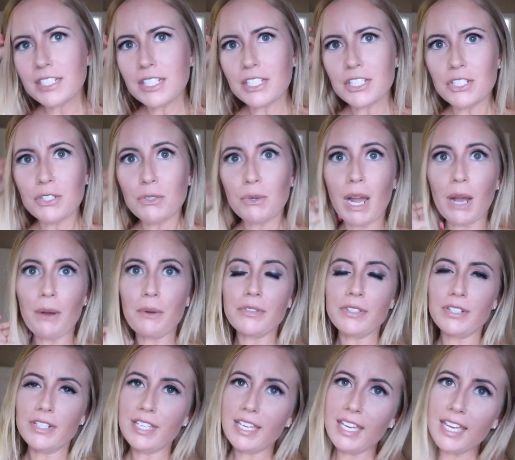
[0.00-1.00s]
Did you go out with
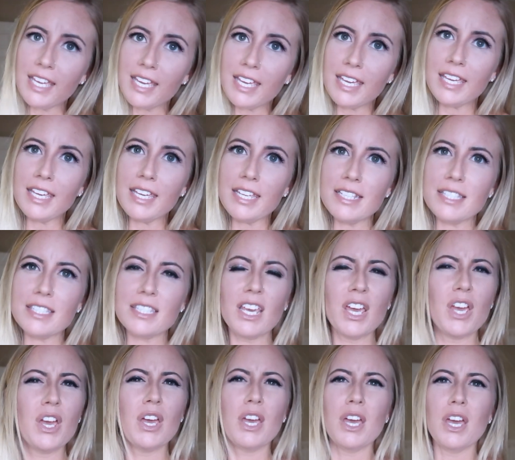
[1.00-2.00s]
your kids?
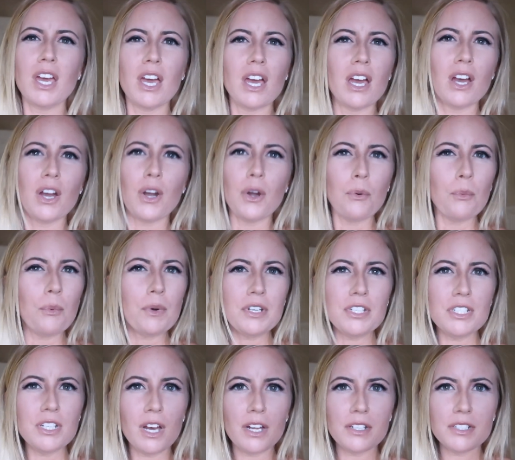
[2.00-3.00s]
What
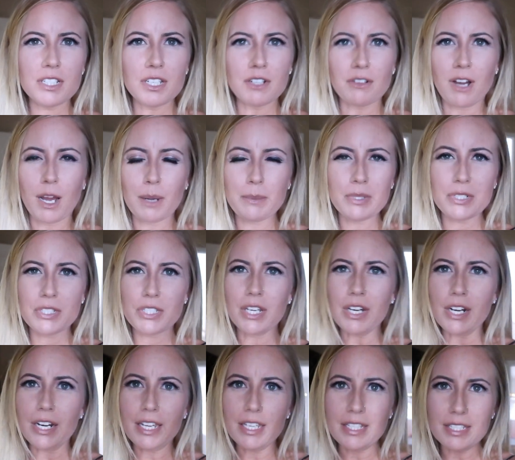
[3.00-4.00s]
did you all do? I'm just
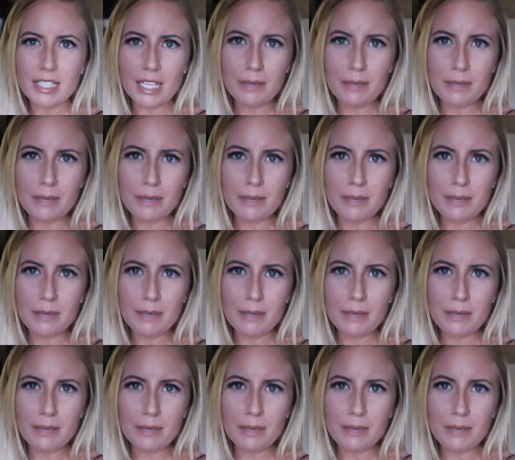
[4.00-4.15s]
curious.